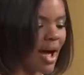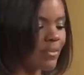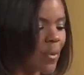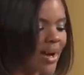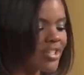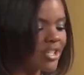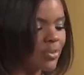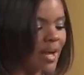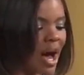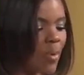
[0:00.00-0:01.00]
I write to
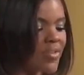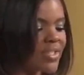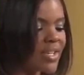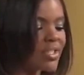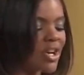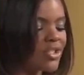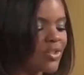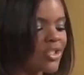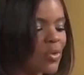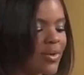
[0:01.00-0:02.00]
you now with
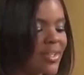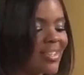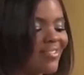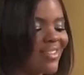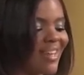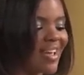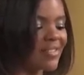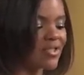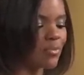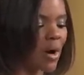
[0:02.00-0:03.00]
627 days
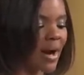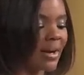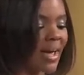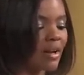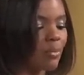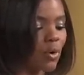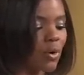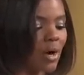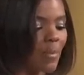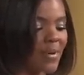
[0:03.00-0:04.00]
of sobriety and a
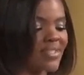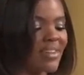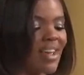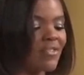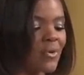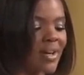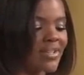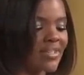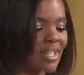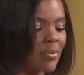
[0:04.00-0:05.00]
moral compass that never
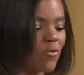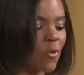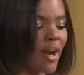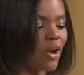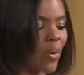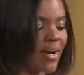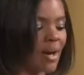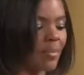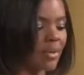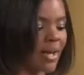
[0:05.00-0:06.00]
existed before my great
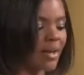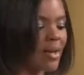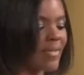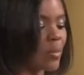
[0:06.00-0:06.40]
humbling